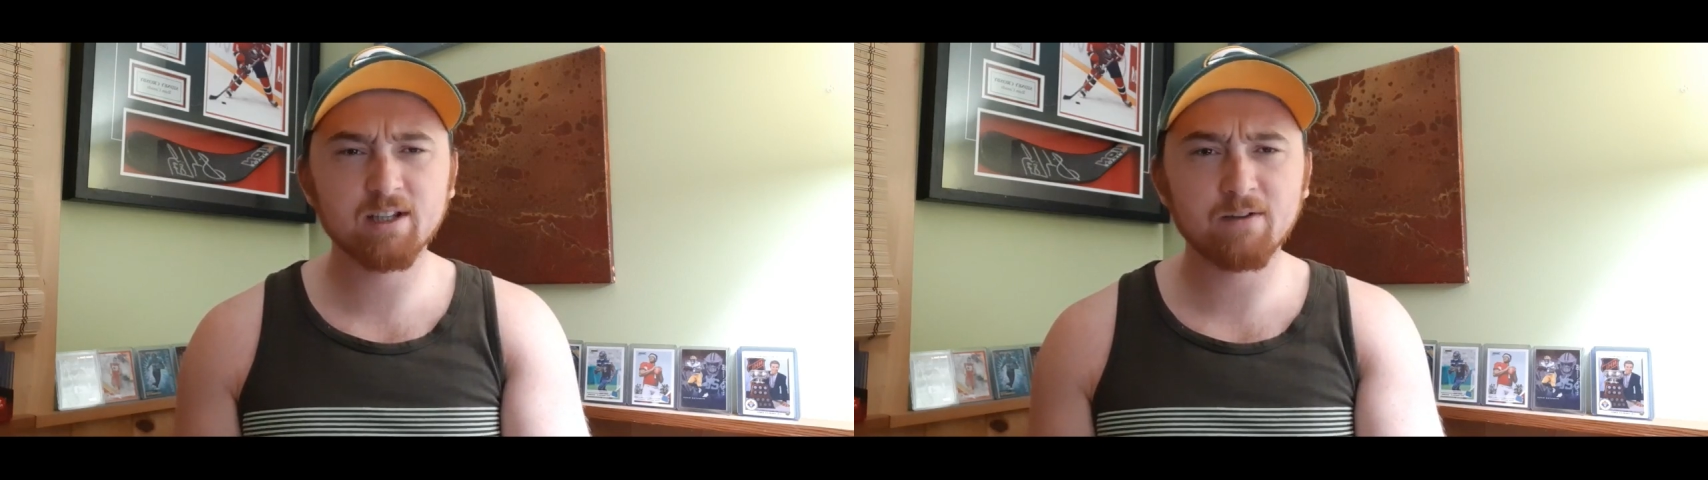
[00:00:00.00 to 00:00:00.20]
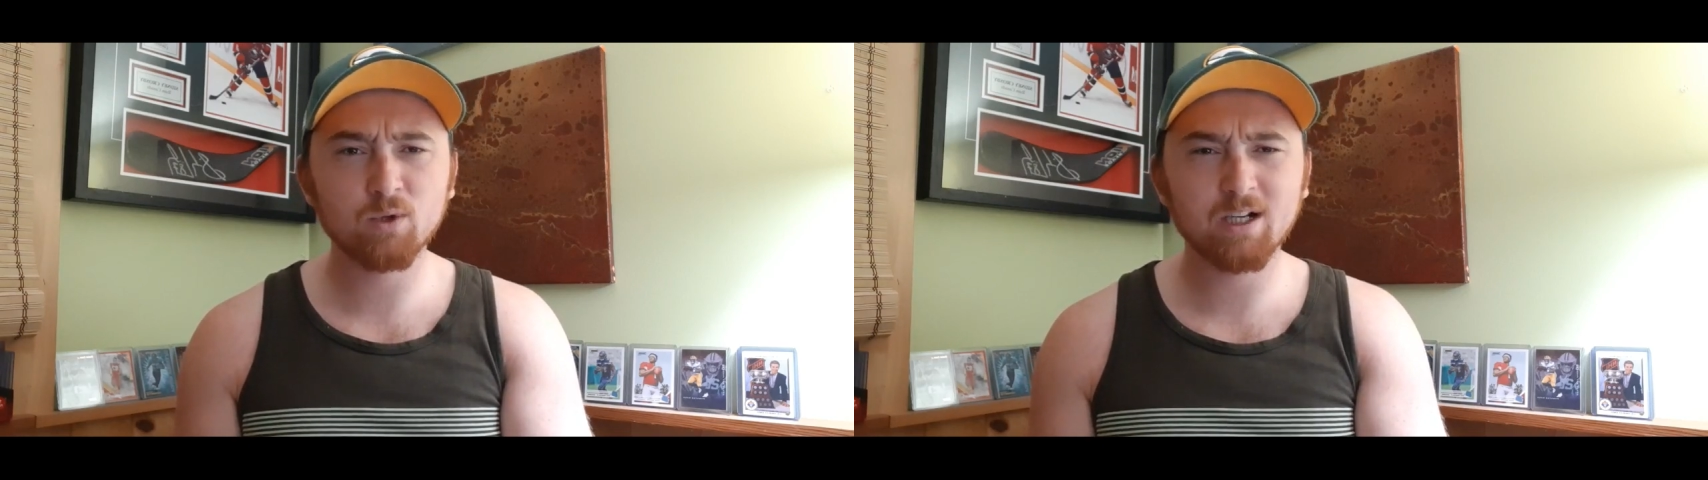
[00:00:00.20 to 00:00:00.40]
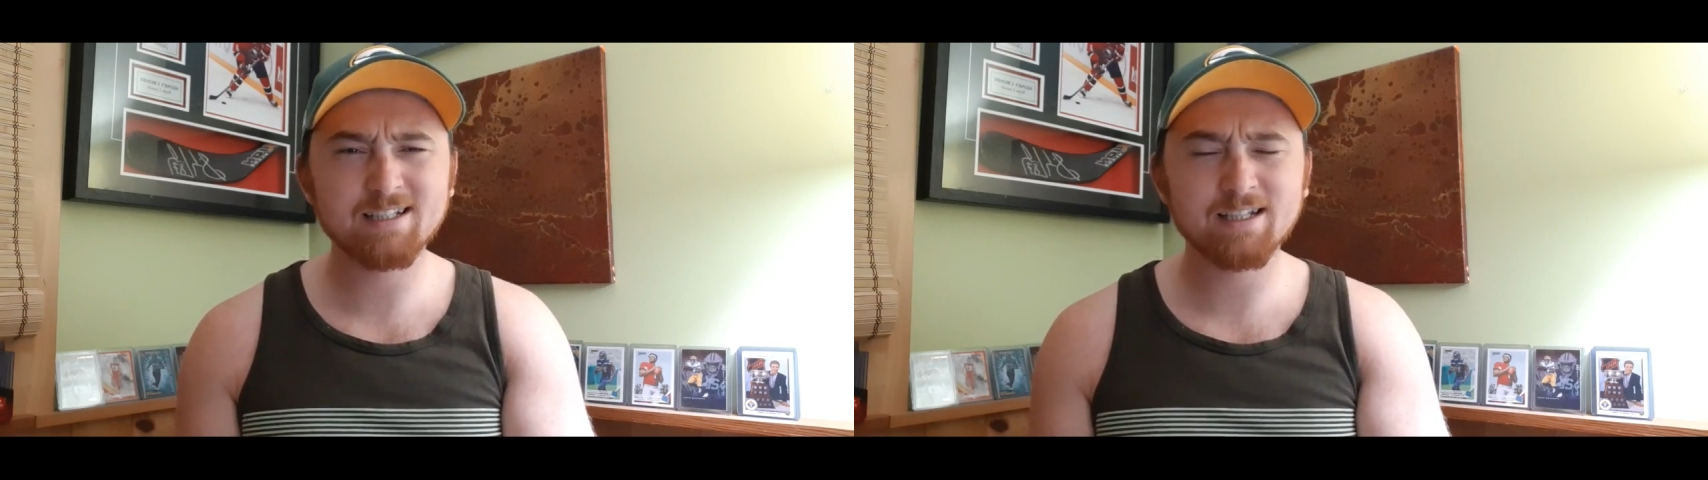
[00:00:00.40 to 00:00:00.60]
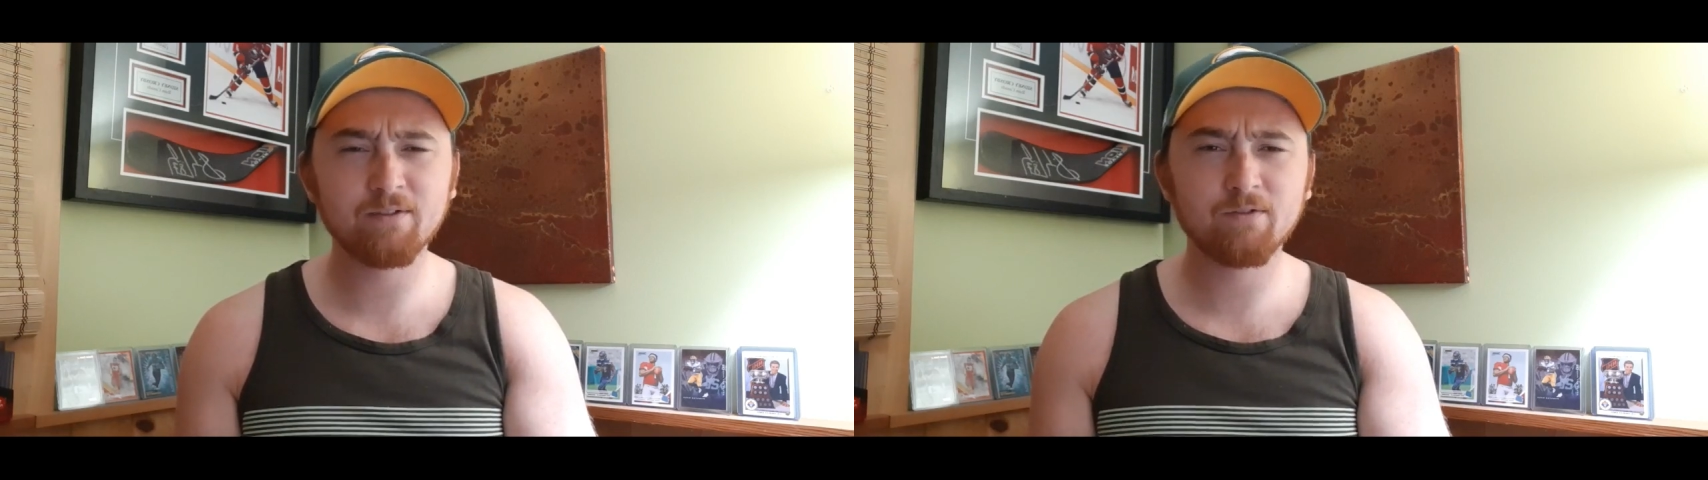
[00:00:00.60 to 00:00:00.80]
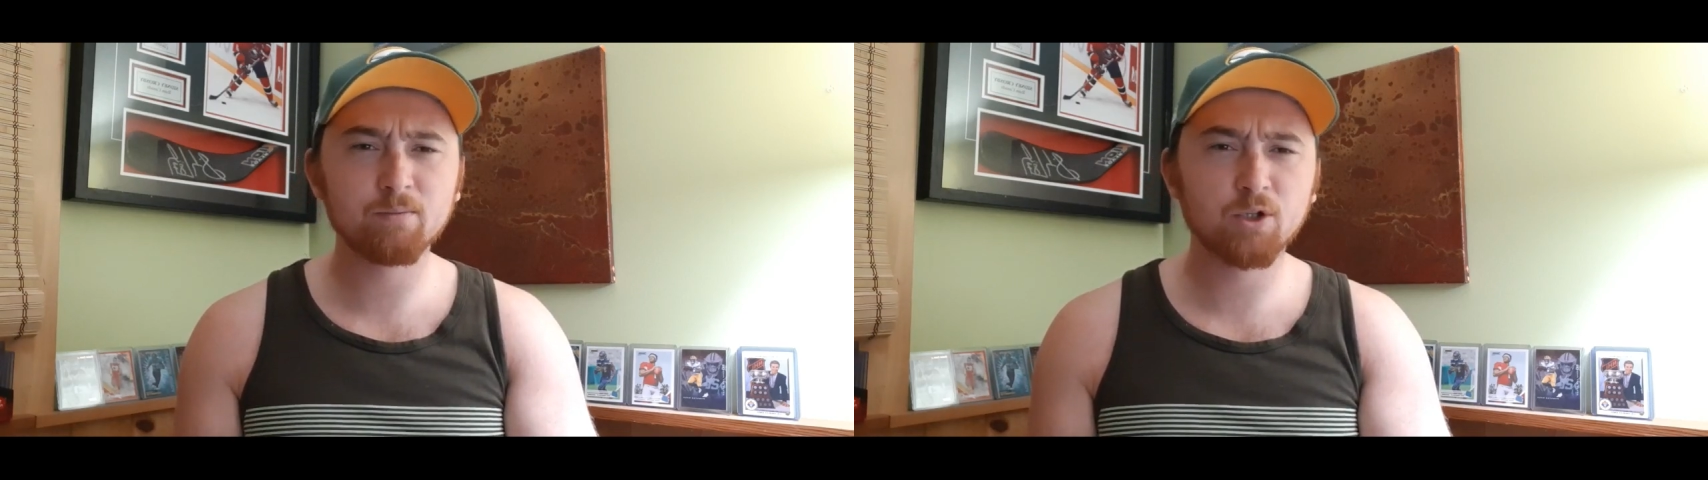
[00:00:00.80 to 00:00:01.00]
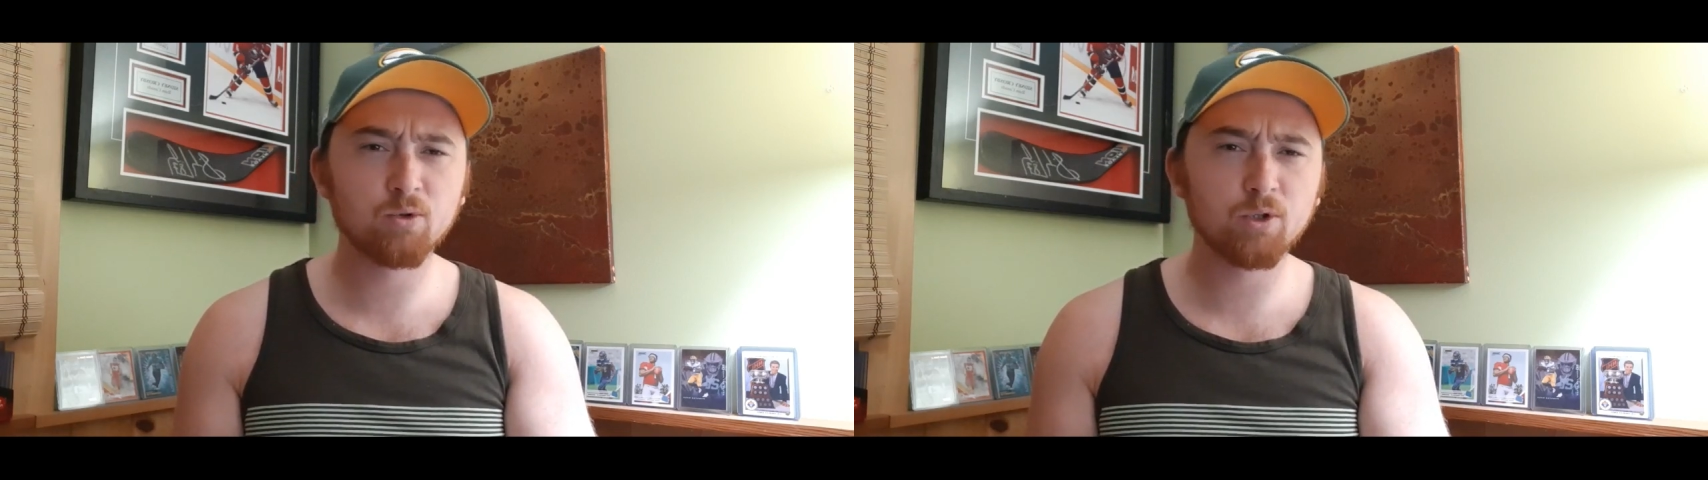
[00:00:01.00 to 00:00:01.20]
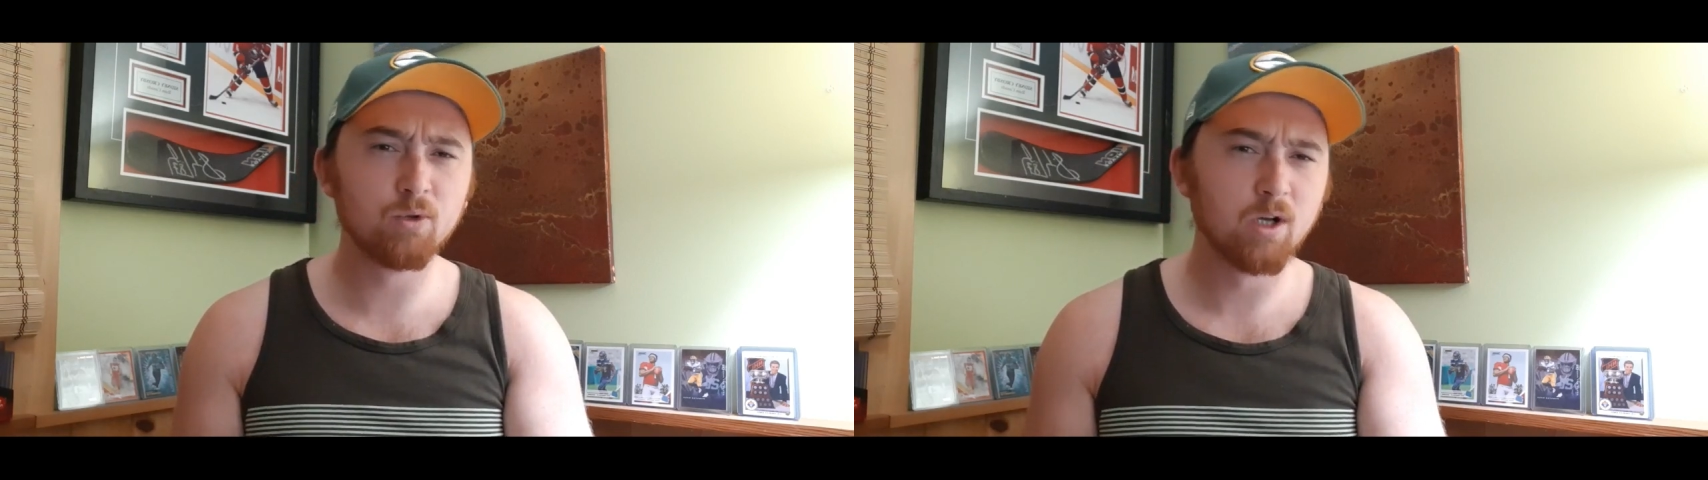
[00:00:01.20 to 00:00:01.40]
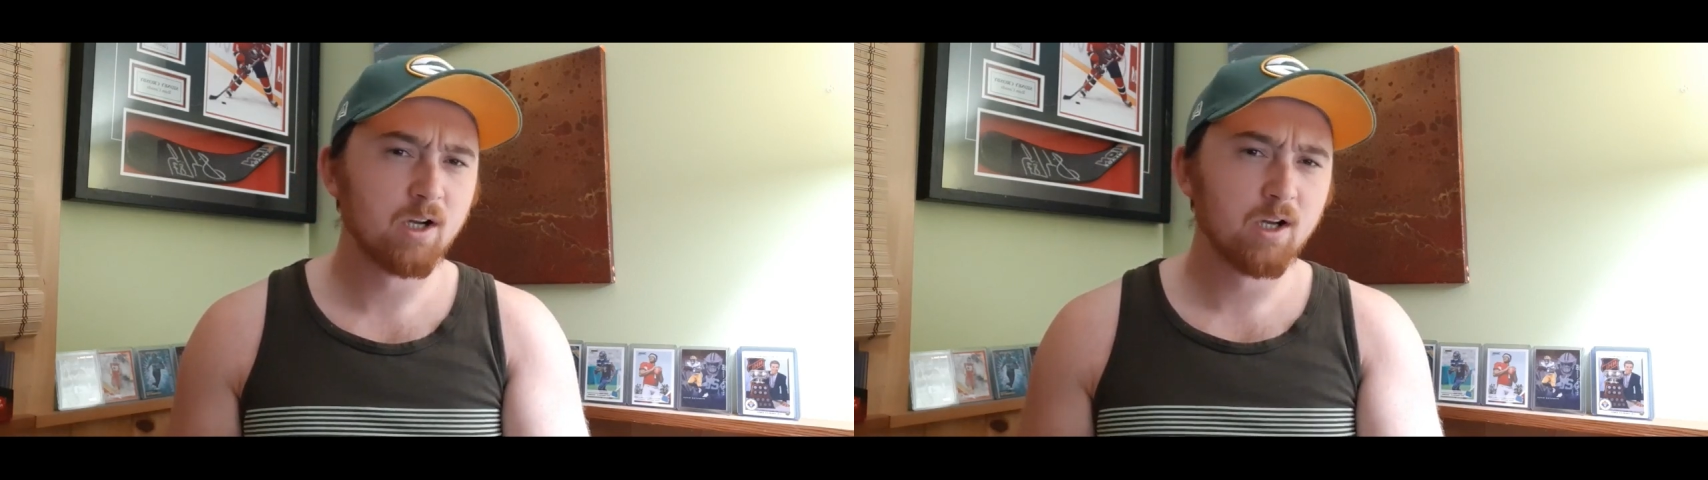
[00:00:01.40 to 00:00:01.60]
Loved what I seen from the crew.